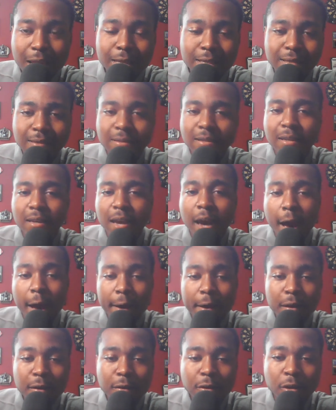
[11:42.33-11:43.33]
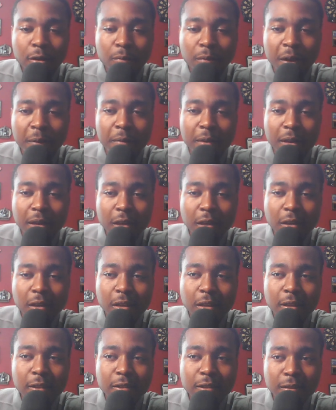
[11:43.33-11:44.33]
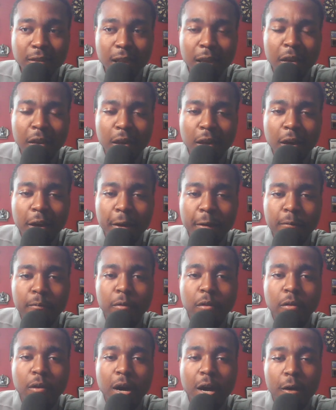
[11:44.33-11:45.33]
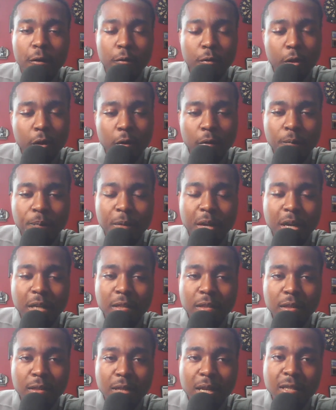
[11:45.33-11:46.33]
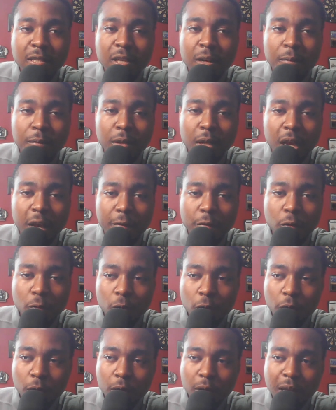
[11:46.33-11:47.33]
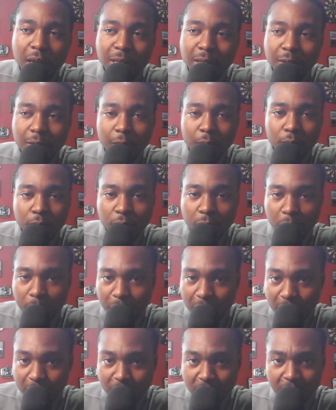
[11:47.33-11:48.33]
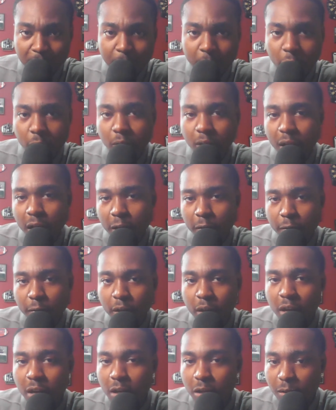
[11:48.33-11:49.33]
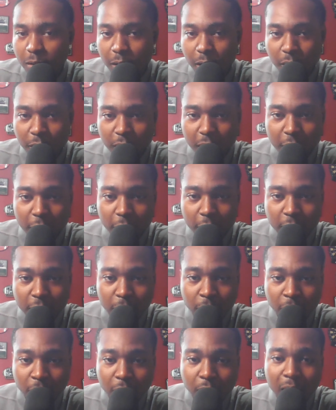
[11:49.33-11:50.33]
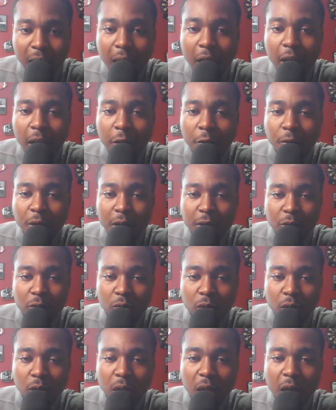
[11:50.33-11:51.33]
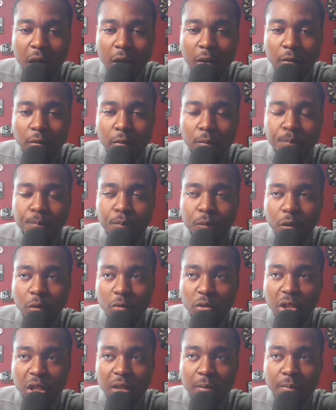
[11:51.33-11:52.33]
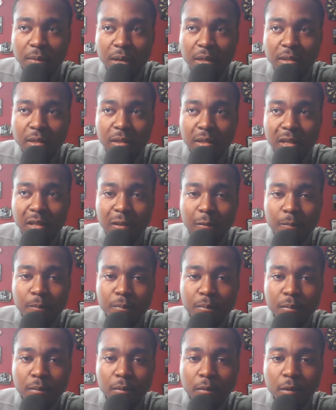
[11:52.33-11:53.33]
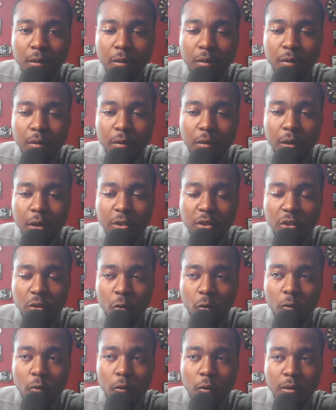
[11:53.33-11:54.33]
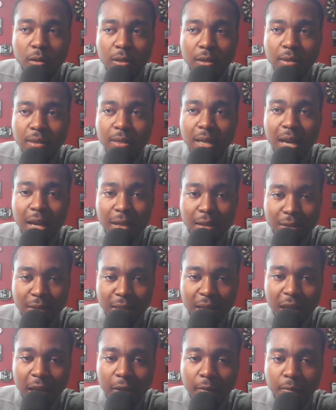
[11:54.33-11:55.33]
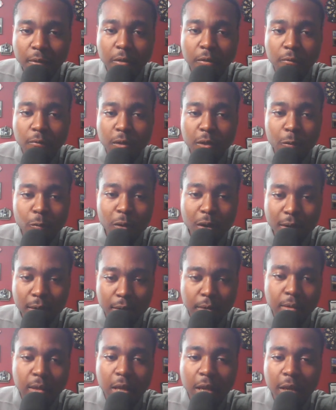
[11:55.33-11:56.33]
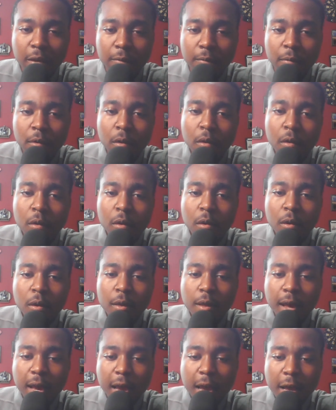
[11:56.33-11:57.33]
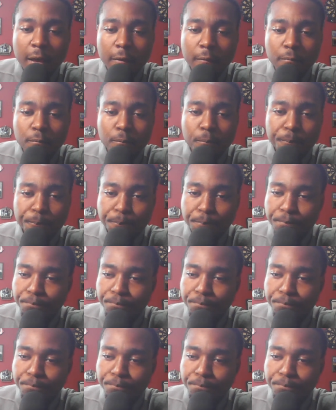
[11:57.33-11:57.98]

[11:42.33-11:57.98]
isn't the guy. You know, maybe he isn't that guy. You know, I don't know. That's because that's something that you really, that's the biggest game of your life. It's on the line. Everything's on the line. Your team needs to get a score to stay in this game, to win this game. And